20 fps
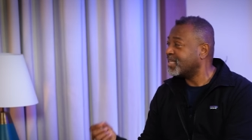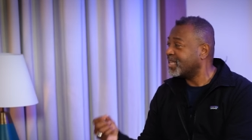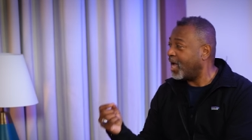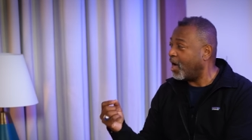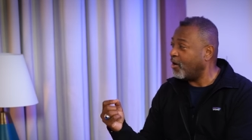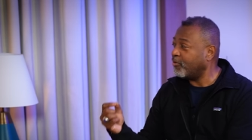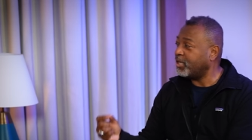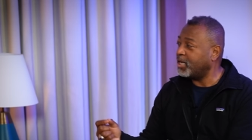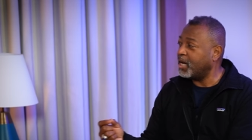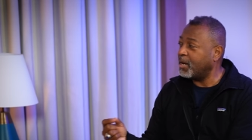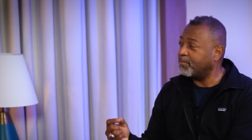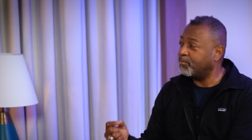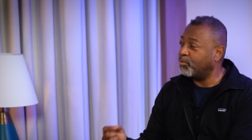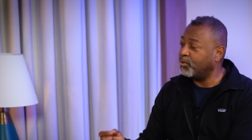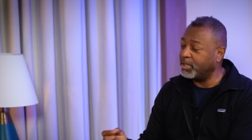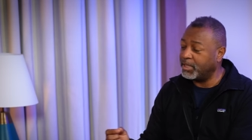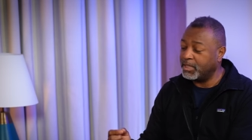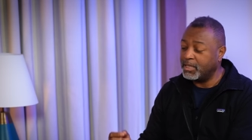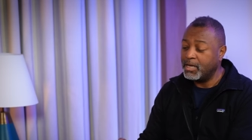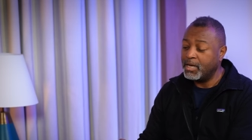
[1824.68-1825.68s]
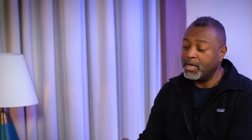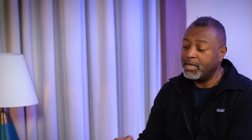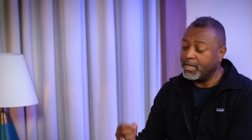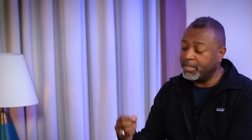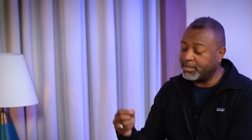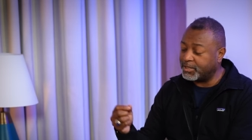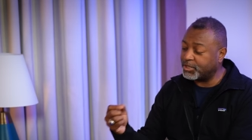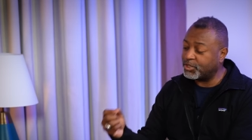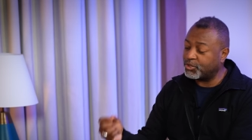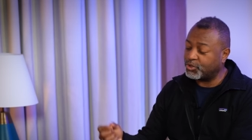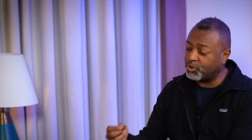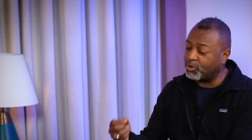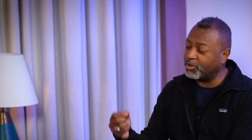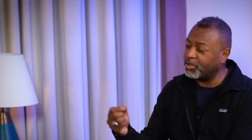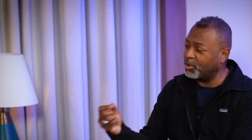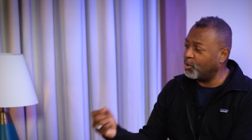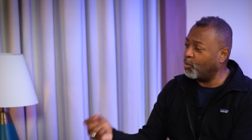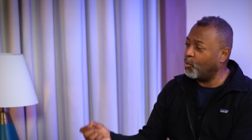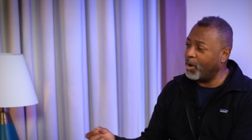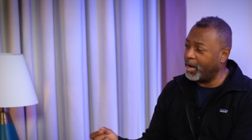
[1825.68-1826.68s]
how can I put it? It's the, sort
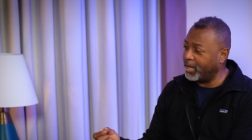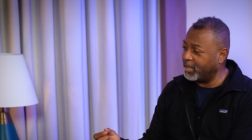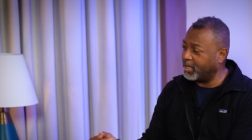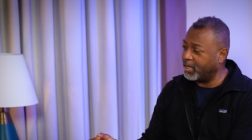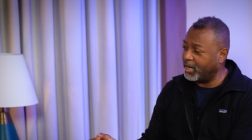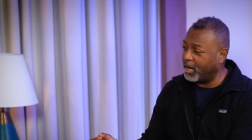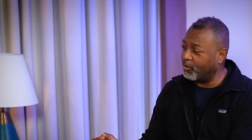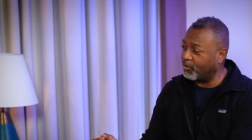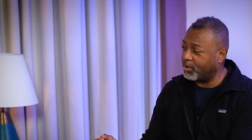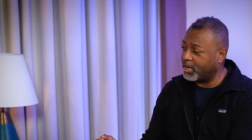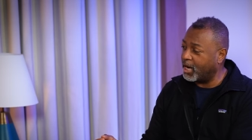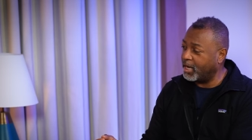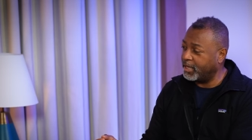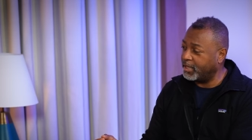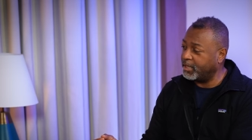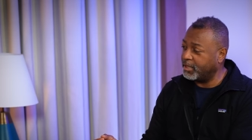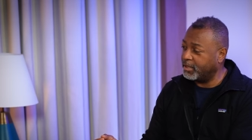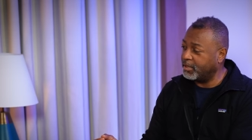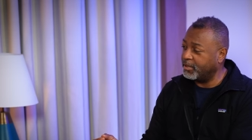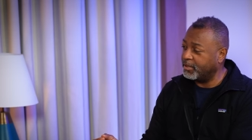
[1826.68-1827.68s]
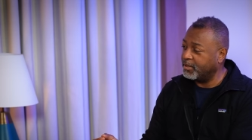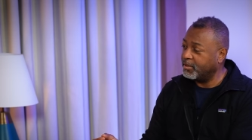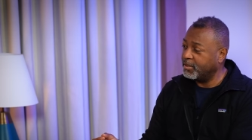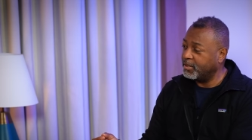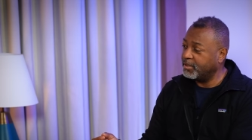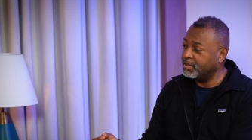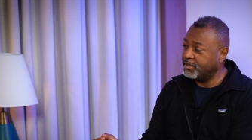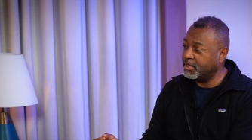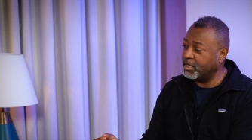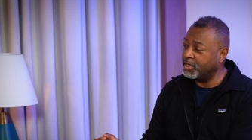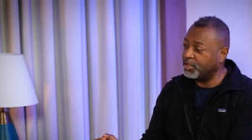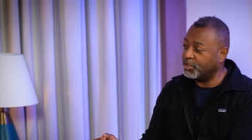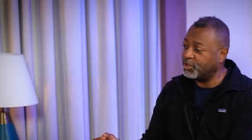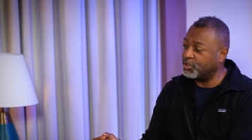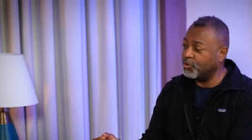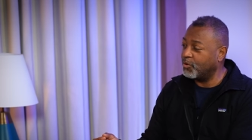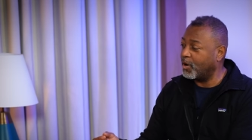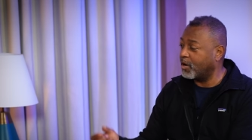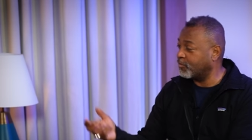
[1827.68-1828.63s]
of the way that Al Qaeda did it too.